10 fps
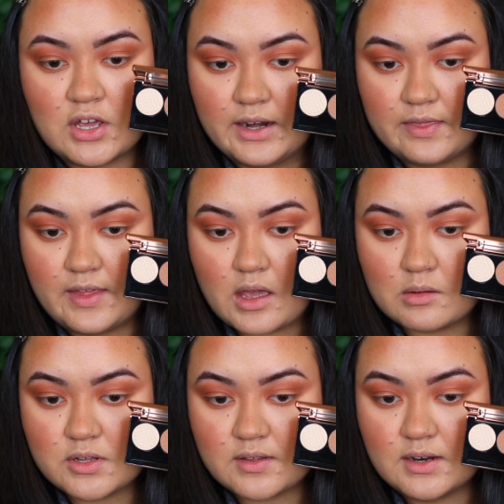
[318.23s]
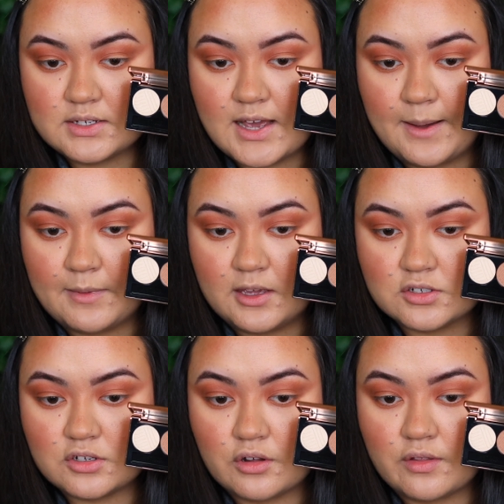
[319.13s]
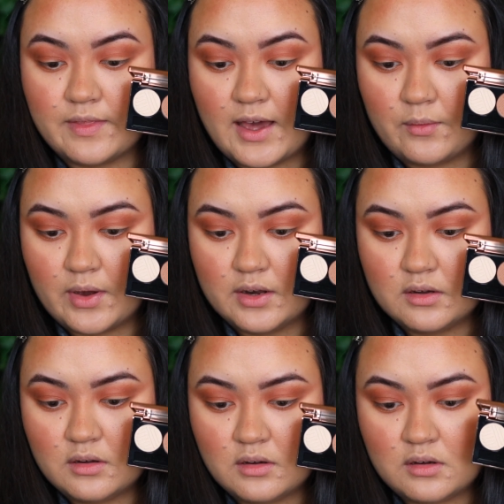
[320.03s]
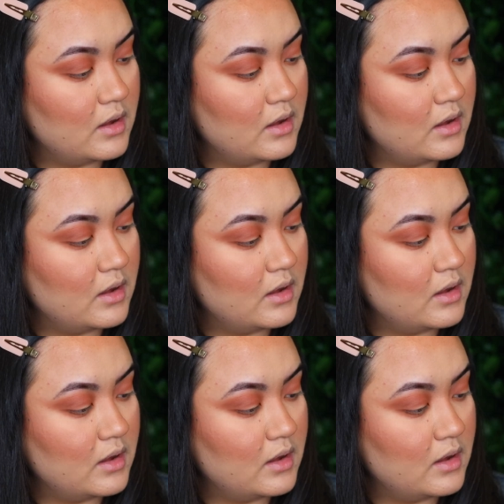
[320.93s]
And I think I'm just going to tap into that one.